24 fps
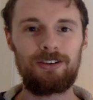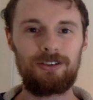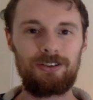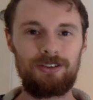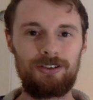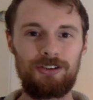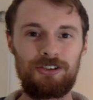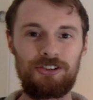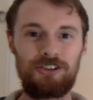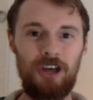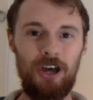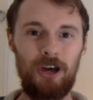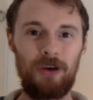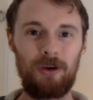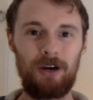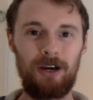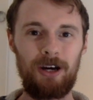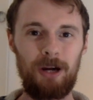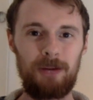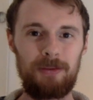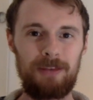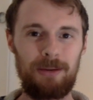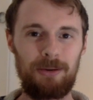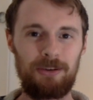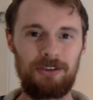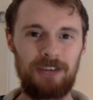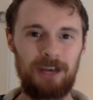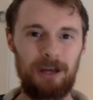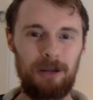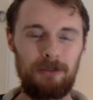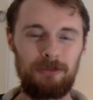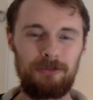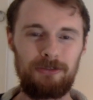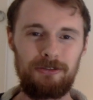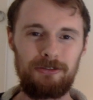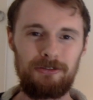So I hope that was
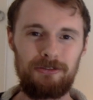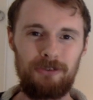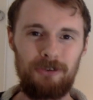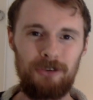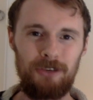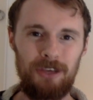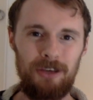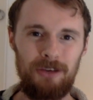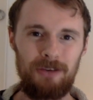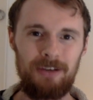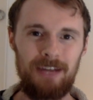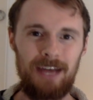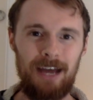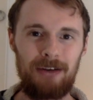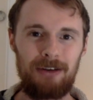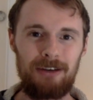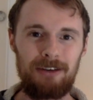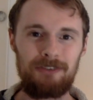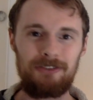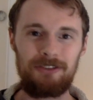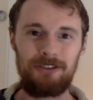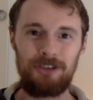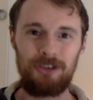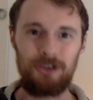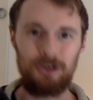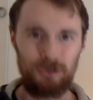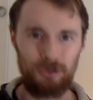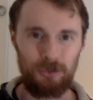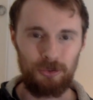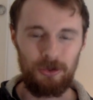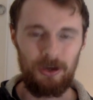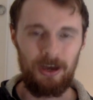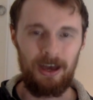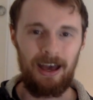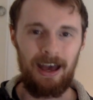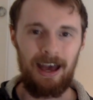helpful for you. Now, if
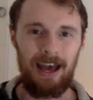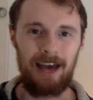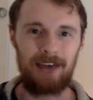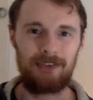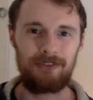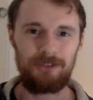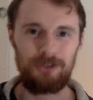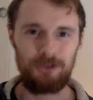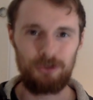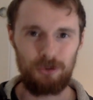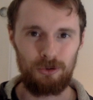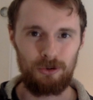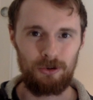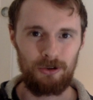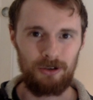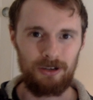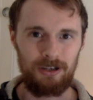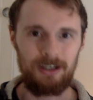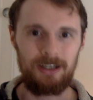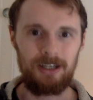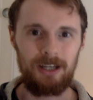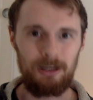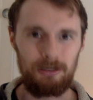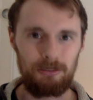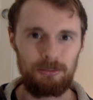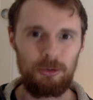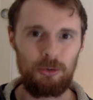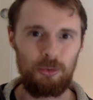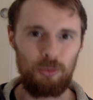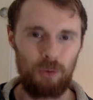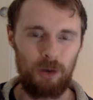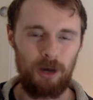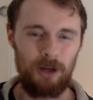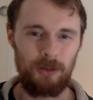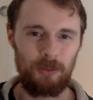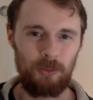you have your number
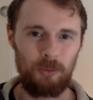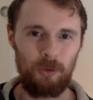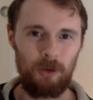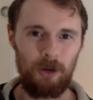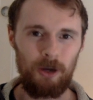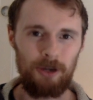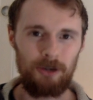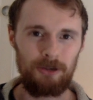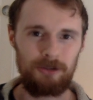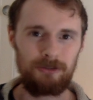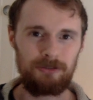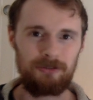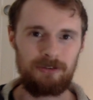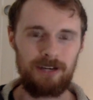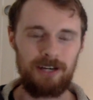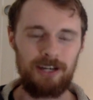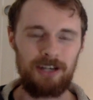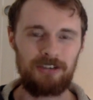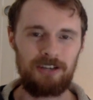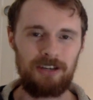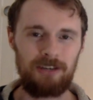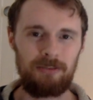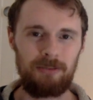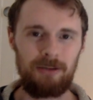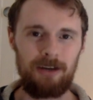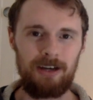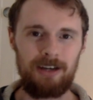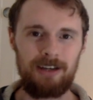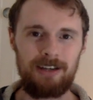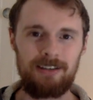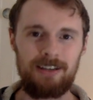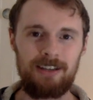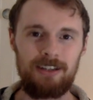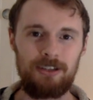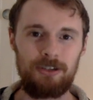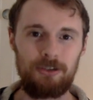one word or phrase in
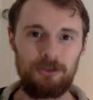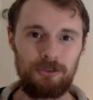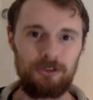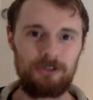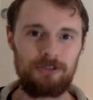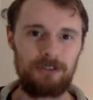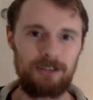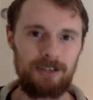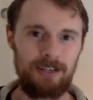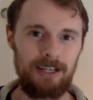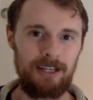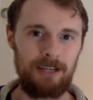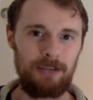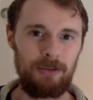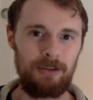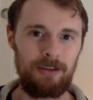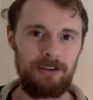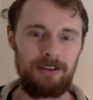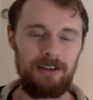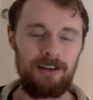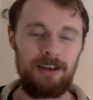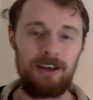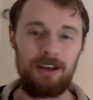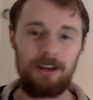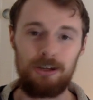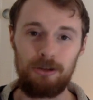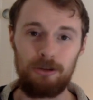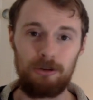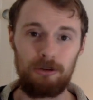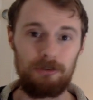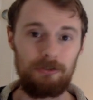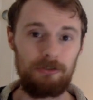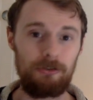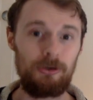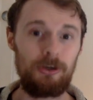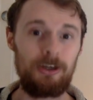mind that you're struggling with, you're
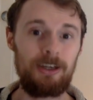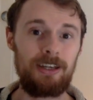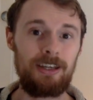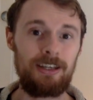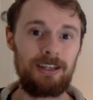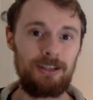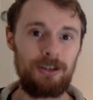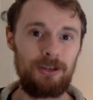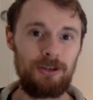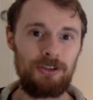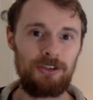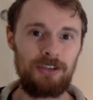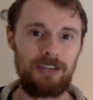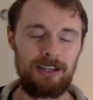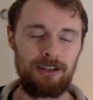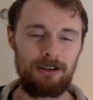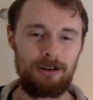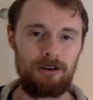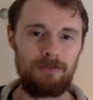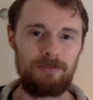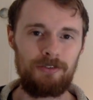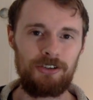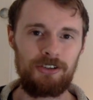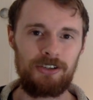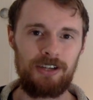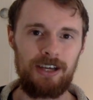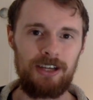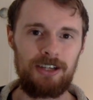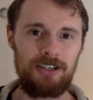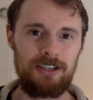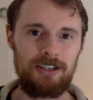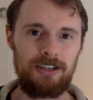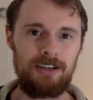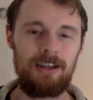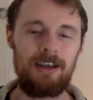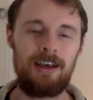avoiding using in
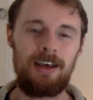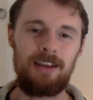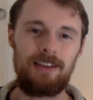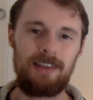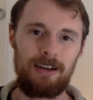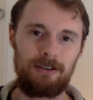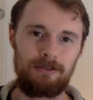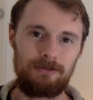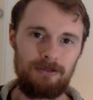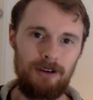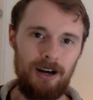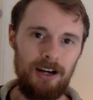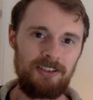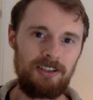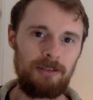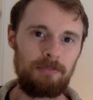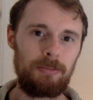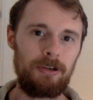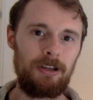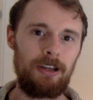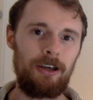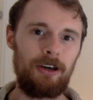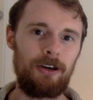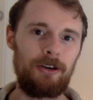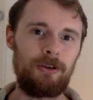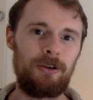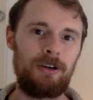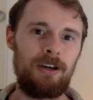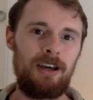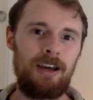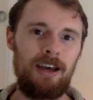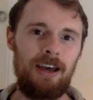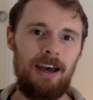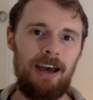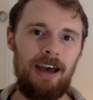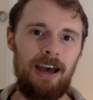conversation, then write it below
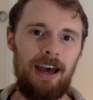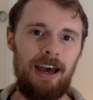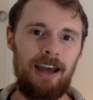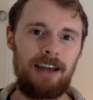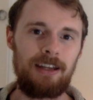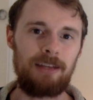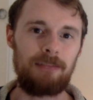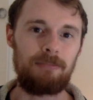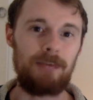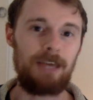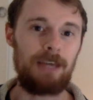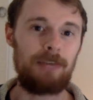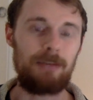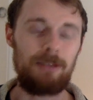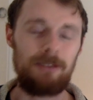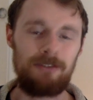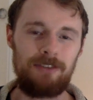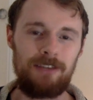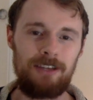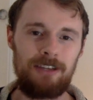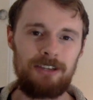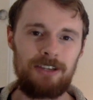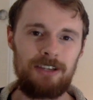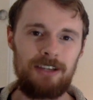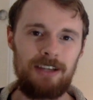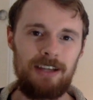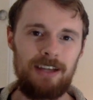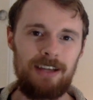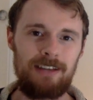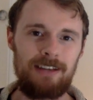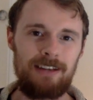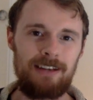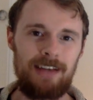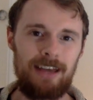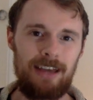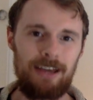and it may be featured in
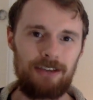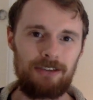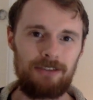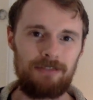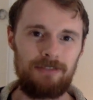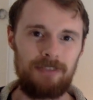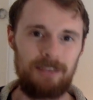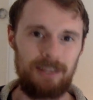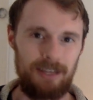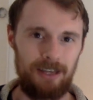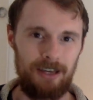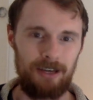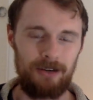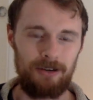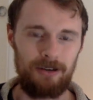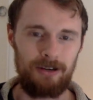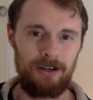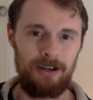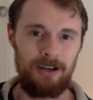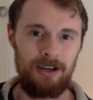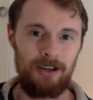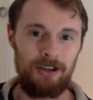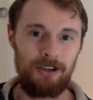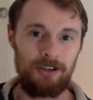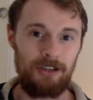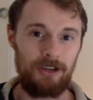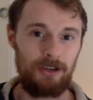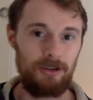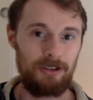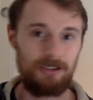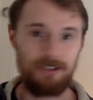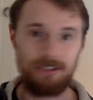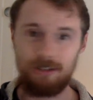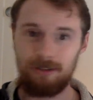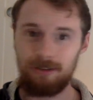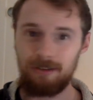the next video. So
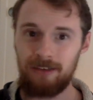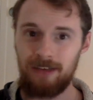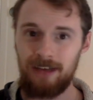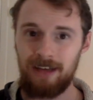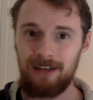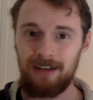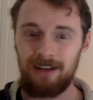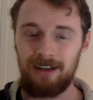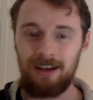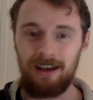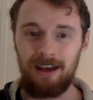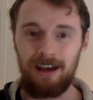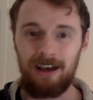until then,